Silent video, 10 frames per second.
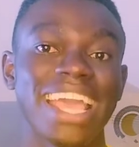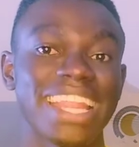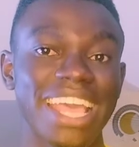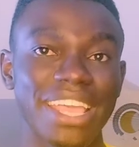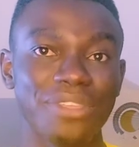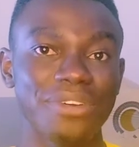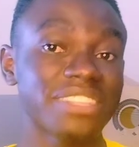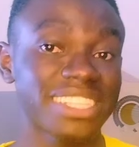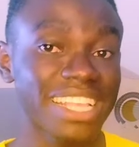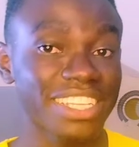and then you
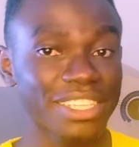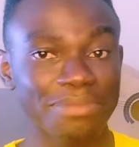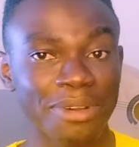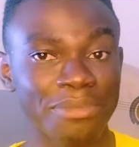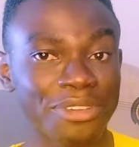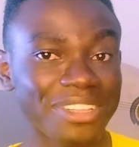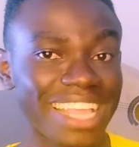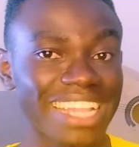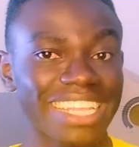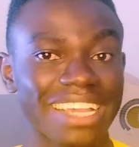have detergent mommy or
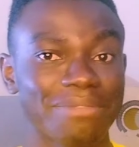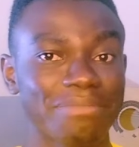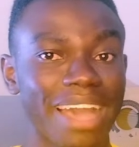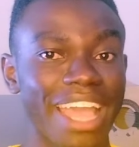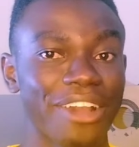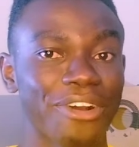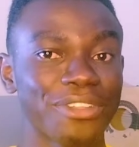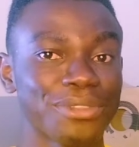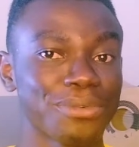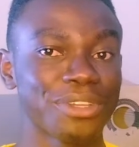daddy can buy
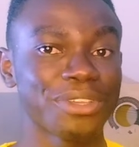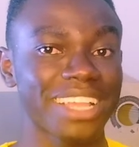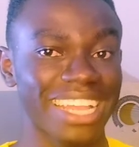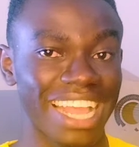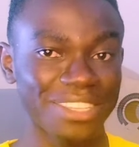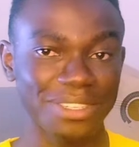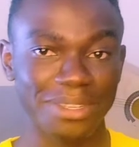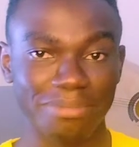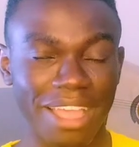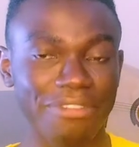or the one you can
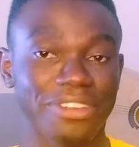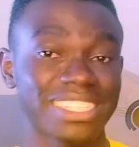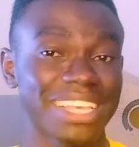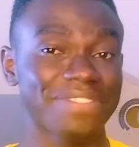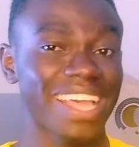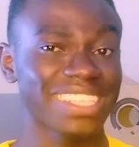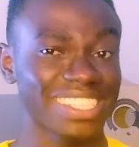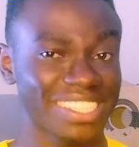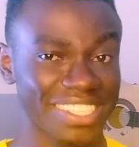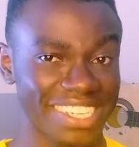actually buy for yourself that
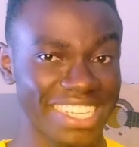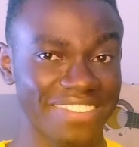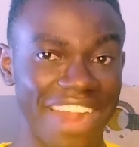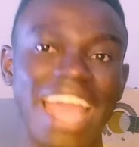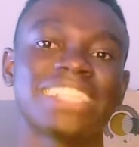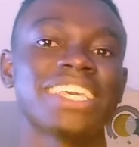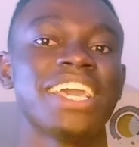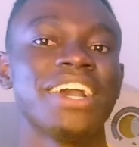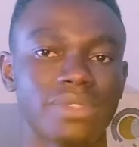is three right